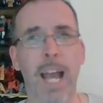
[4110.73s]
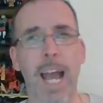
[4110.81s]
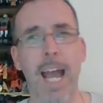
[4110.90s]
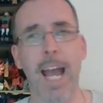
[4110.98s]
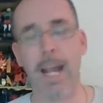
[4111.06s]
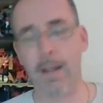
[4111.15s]

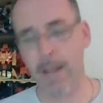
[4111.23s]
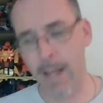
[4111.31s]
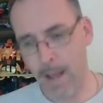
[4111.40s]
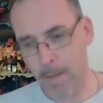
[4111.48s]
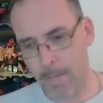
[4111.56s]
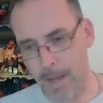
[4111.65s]
and
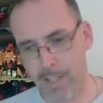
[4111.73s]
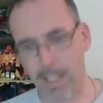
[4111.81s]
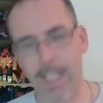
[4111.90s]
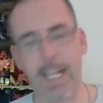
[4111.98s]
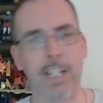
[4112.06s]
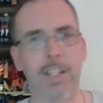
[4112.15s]

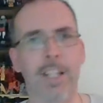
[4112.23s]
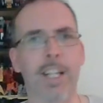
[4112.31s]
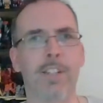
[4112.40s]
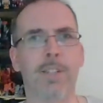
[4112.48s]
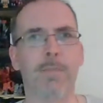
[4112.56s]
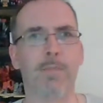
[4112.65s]
basically hits
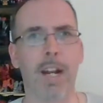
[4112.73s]
this